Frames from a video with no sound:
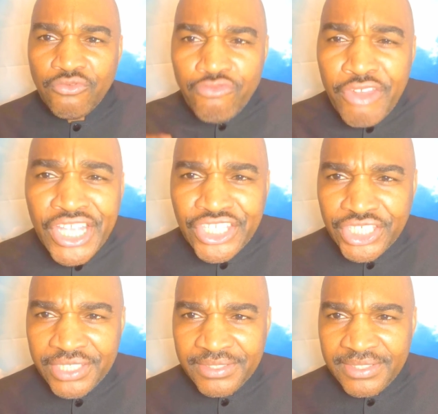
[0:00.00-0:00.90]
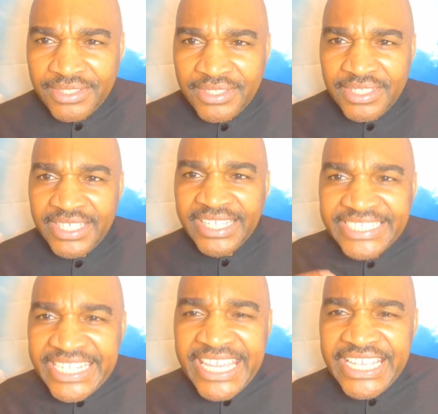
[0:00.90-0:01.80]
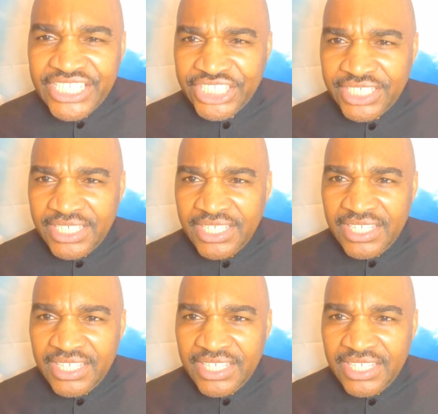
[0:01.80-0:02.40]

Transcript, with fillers: reach, teach,